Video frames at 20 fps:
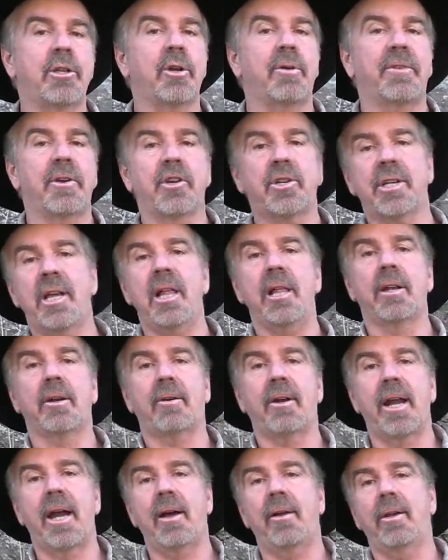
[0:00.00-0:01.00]
So if you're
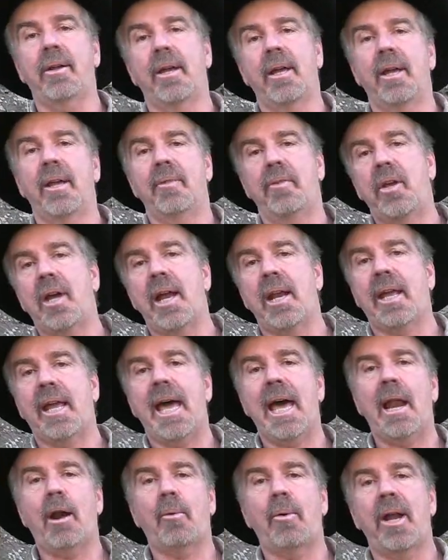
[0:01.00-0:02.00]
selling ground, you got a
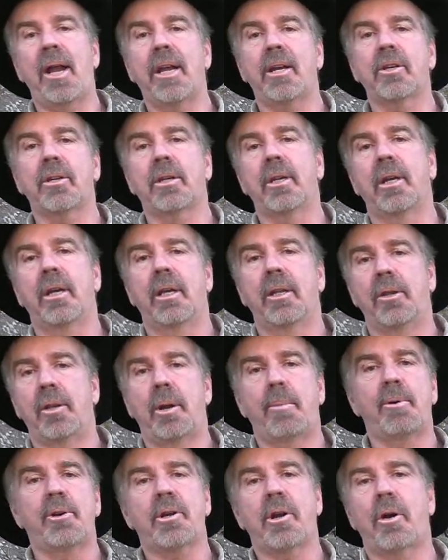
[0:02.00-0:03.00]
cattle ranch,
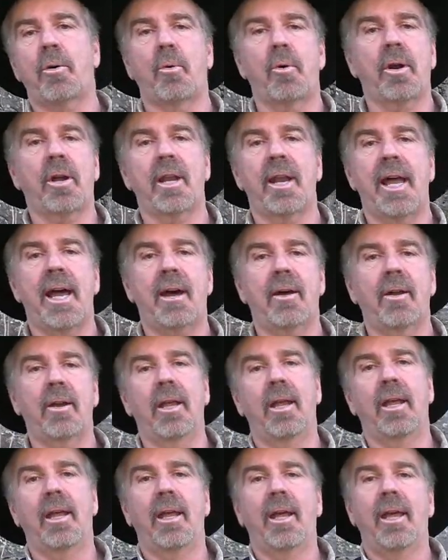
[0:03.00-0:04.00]
numbers aren't working out,